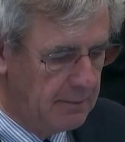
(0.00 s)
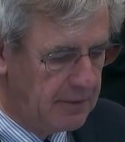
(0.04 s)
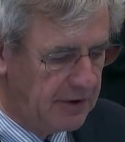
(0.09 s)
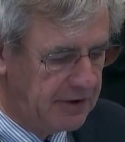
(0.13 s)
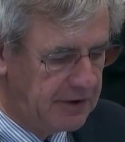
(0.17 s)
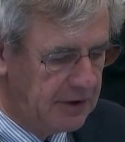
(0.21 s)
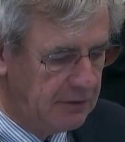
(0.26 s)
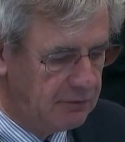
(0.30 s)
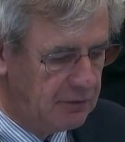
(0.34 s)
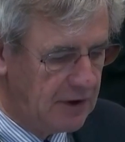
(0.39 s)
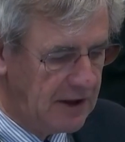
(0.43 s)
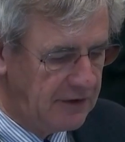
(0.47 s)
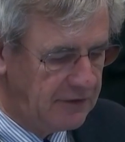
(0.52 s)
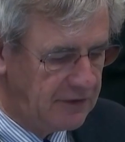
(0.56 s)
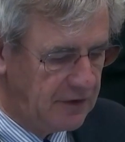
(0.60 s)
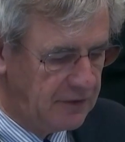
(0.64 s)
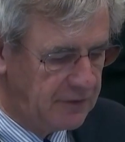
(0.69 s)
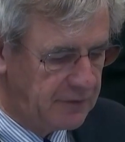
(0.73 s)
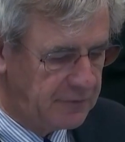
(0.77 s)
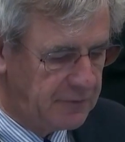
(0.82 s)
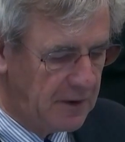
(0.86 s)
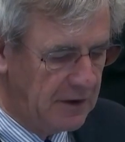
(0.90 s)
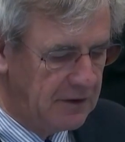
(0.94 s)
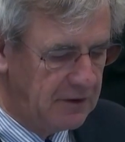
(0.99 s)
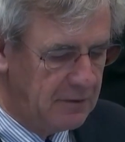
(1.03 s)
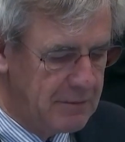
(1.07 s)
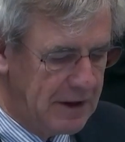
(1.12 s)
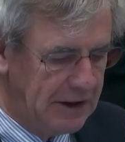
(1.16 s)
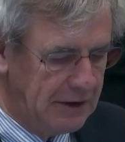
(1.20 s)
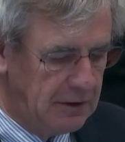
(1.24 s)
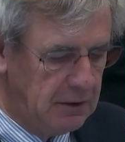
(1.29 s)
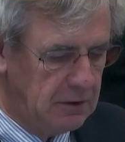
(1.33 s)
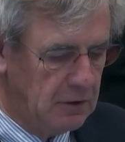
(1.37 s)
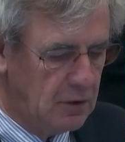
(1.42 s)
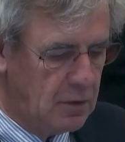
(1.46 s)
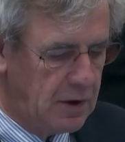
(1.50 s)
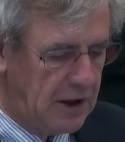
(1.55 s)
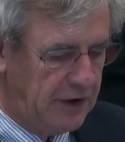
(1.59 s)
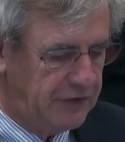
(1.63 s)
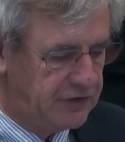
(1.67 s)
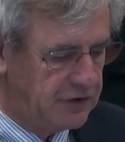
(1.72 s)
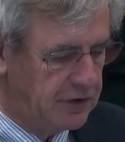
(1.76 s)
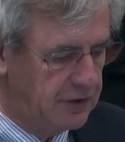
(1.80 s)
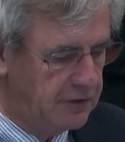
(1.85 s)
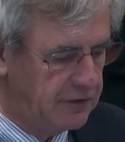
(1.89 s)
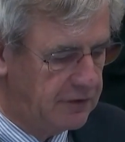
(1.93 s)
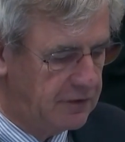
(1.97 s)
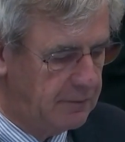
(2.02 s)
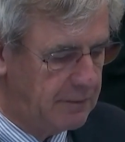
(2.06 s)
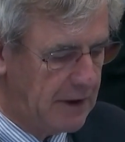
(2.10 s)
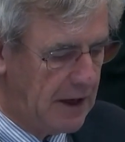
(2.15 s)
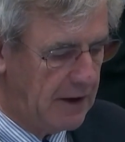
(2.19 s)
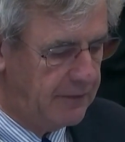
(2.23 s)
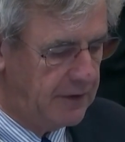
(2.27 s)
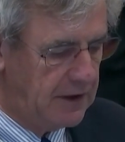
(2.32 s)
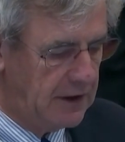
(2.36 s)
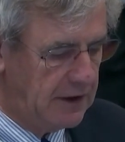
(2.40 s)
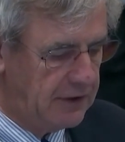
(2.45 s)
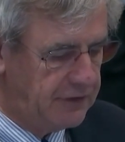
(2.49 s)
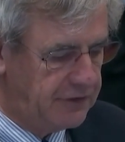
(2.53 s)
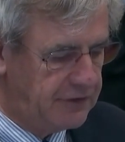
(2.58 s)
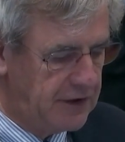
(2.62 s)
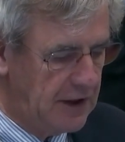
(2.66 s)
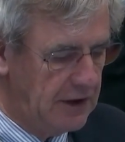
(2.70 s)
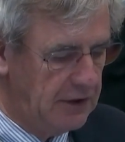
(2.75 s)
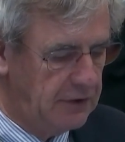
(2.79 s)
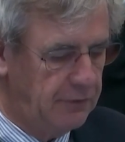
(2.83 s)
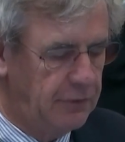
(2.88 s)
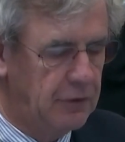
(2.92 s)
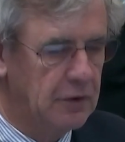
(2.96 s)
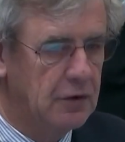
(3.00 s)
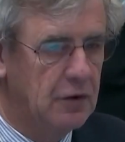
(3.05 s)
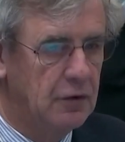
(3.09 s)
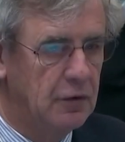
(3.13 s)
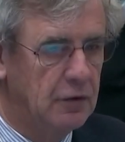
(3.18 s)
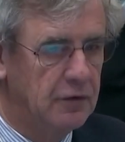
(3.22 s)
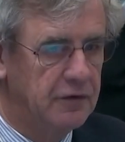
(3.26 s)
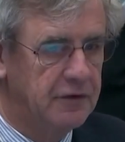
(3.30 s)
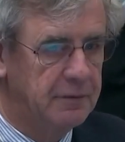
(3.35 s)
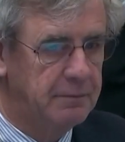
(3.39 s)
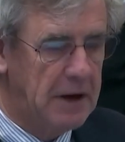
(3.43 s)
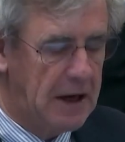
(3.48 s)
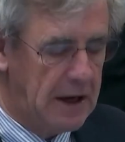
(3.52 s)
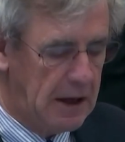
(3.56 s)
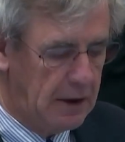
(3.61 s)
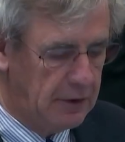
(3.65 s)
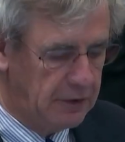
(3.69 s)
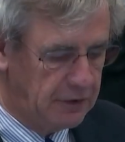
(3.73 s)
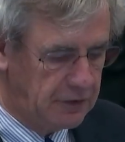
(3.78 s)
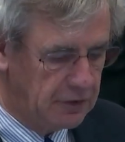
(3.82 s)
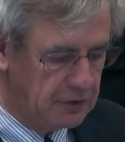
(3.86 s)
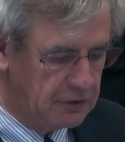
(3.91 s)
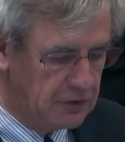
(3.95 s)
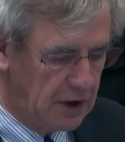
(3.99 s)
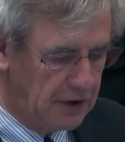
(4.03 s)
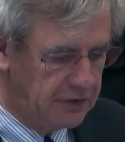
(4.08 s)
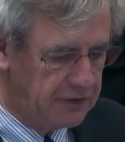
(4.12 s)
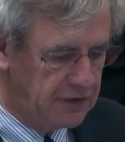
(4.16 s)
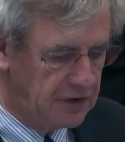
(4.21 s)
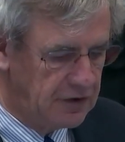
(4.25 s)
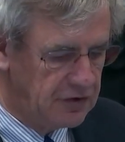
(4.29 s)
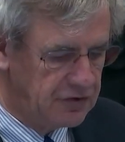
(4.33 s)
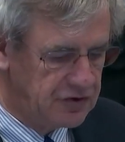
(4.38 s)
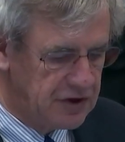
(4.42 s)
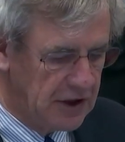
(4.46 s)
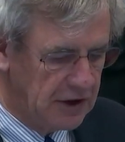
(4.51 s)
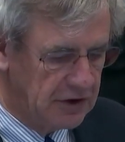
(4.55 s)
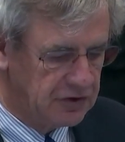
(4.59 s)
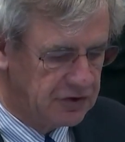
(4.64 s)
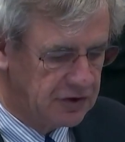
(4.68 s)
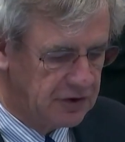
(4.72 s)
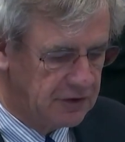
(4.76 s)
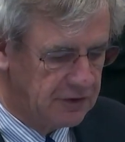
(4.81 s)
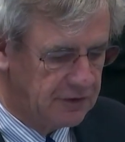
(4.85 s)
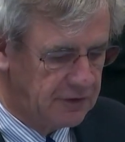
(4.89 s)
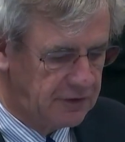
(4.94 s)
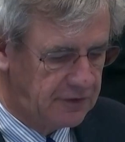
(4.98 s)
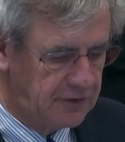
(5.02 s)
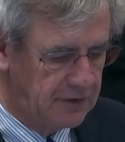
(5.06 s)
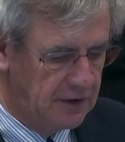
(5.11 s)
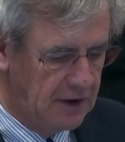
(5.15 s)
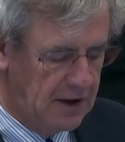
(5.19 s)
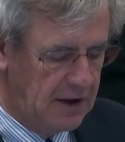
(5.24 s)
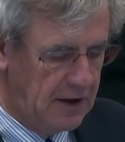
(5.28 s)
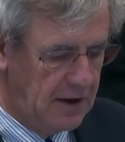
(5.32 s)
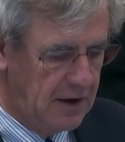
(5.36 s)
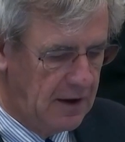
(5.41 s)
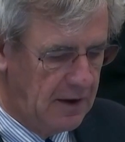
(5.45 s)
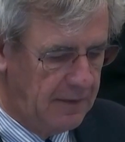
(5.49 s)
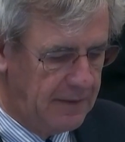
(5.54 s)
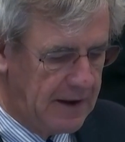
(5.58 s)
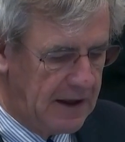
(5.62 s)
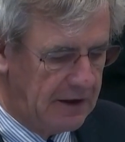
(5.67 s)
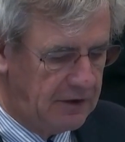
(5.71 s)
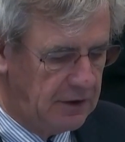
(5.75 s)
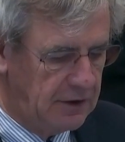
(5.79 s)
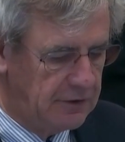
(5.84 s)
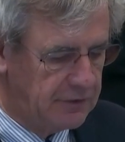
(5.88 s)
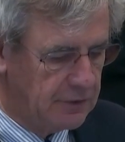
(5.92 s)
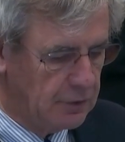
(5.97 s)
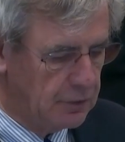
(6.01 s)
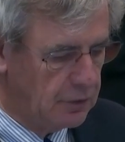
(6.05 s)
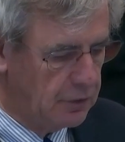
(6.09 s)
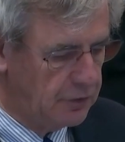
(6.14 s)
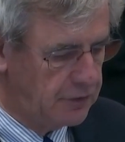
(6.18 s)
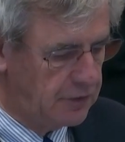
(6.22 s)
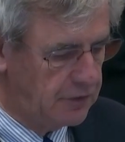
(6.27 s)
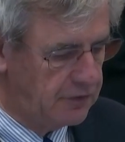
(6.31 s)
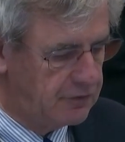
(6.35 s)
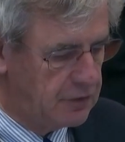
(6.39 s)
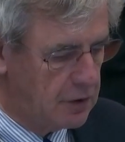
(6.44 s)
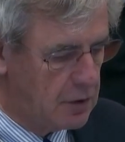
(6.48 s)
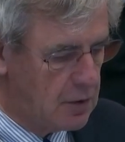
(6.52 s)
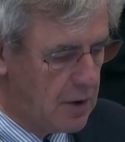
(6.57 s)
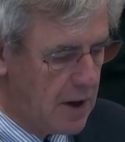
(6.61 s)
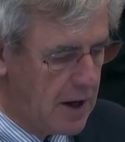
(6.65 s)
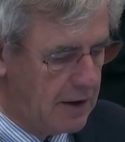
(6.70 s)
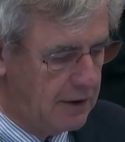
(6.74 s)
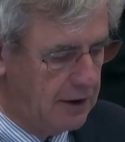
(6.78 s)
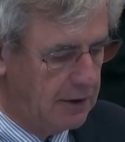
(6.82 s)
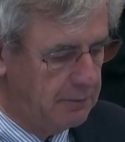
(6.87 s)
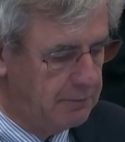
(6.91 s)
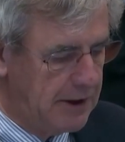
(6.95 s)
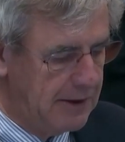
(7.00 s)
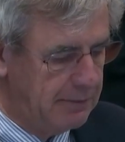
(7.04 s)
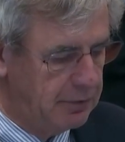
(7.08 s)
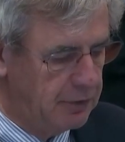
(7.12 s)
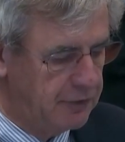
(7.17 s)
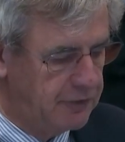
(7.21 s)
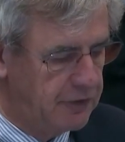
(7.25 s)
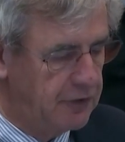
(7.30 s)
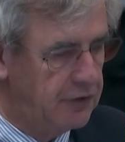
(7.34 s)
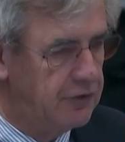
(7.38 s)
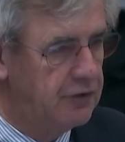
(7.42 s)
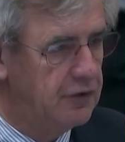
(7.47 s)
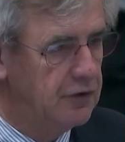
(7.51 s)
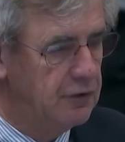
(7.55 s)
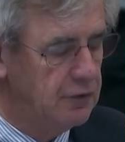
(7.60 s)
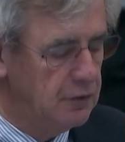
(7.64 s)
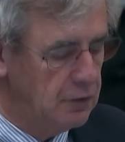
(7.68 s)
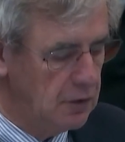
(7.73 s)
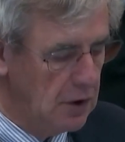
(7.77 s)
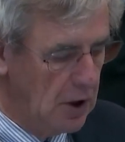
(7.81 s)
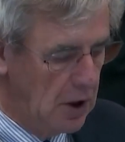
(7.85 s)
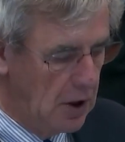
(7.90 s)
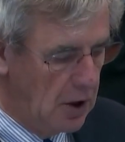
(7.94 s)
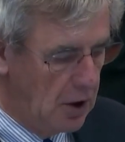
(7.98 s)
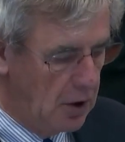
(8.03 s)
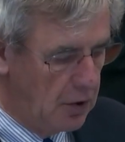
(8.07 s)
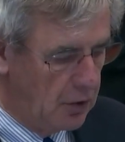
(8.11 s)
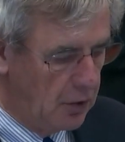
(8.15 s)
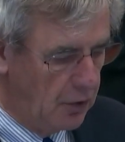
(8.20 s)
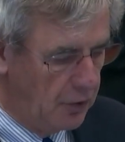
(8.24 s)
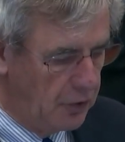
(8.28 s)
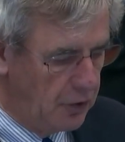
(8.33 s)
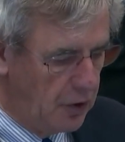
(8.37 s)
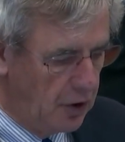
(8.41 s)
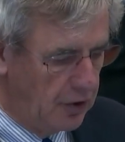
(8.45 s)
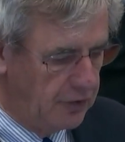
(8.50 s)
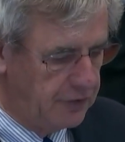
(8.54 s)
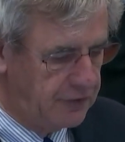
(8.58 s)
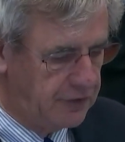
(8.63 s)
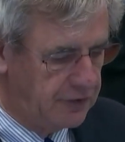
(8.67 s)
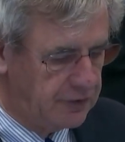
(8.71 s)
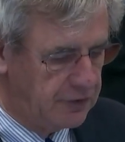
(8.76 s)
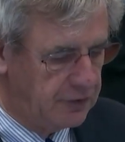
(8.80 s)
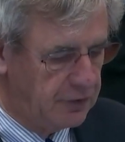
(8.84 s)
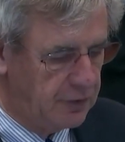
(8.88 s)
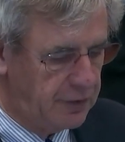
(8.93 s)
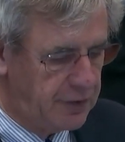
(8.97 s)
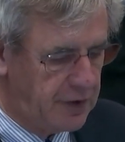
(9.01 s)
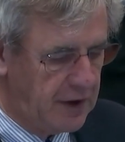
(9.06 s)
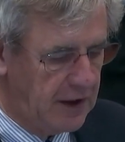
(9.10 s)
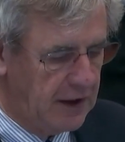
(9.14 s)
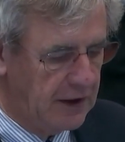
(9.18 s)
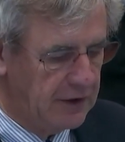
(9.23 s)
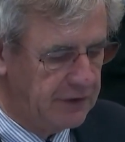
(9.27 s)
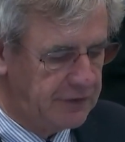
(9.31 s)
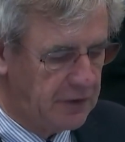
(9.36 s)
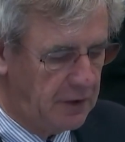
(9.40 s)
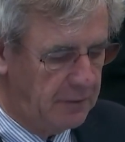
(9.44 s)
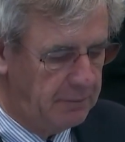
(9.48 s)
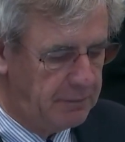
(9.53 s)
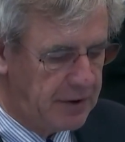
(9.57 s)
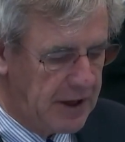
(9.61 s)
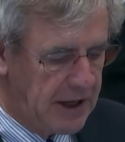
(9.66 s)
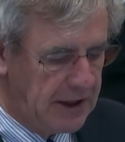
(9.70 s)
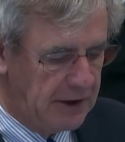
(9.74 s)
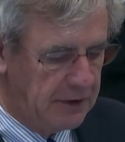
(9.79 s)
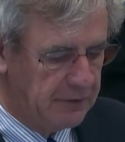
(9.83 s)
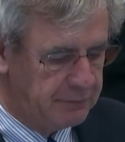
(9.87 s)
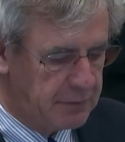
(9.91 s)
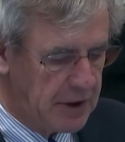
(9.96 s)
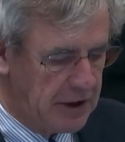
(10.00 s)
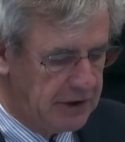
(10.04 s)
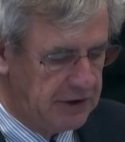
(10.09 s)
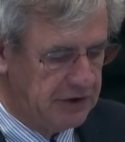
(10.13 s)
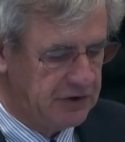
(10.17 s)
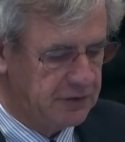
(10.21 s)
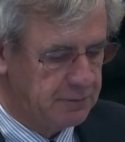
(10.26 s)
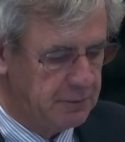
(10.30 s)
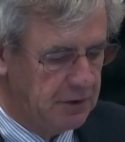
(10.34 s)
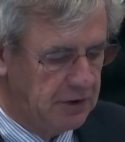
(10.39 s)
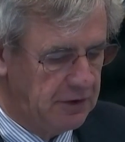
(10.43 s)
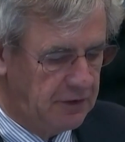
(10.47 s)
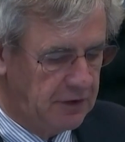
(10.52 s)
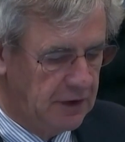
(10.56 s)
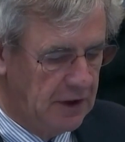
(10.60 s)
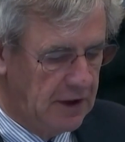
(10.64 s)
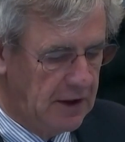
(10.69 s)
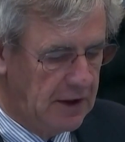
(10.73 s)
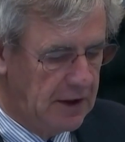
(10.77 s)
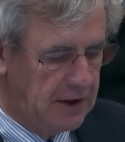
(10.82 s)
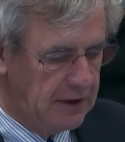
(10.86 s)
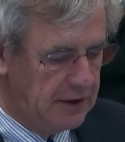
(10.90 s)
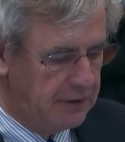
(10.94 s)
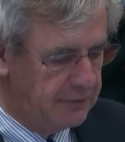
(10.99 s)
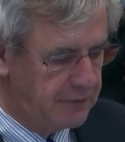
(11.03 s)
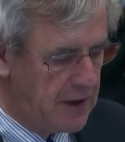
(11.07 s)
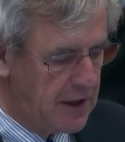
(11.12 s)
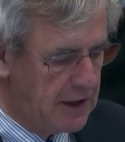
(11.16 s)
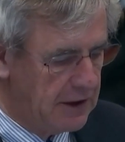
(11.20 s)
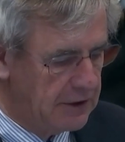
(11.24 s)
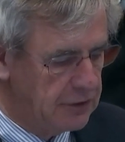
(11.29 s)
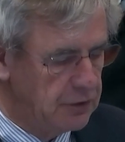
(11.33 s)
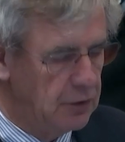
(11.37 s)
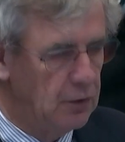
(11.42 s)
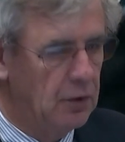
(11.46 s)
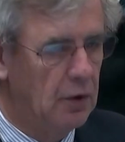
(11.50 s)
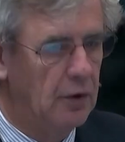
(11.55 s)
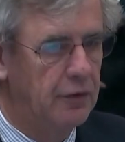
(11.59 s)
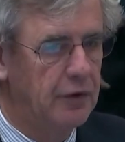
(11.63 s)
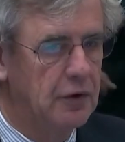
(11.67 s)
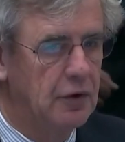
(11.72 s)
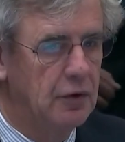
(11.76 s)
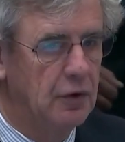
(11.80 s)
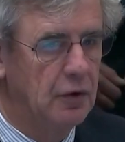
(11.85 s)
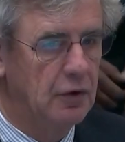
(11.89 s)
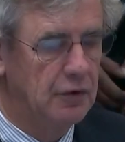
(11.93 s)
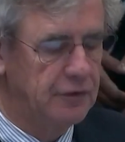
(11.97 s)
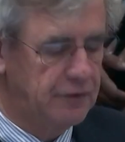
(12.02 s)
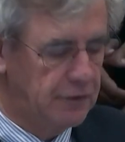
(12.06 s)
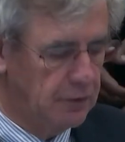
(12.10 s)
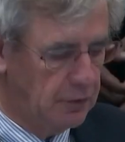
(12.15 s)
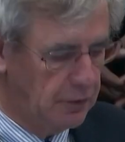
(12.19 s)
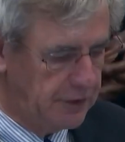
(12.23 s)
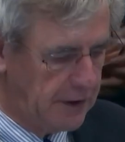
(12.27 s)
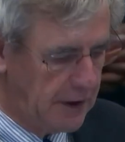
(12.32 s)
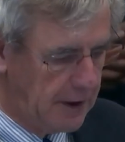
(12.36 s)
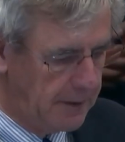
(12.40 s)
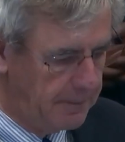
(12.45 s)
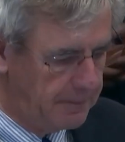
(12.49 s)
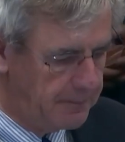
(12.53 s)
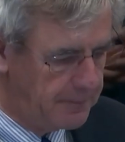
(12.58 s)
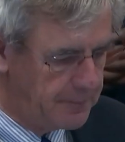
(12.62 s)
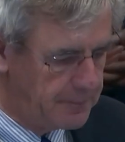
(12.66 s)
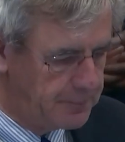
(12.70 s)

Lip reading: But it raises fundamental questions about the extent of the court's power to grant injunctions, that is, orders requiring people to do or not to do things on pain of punishment if they ignore the court's order.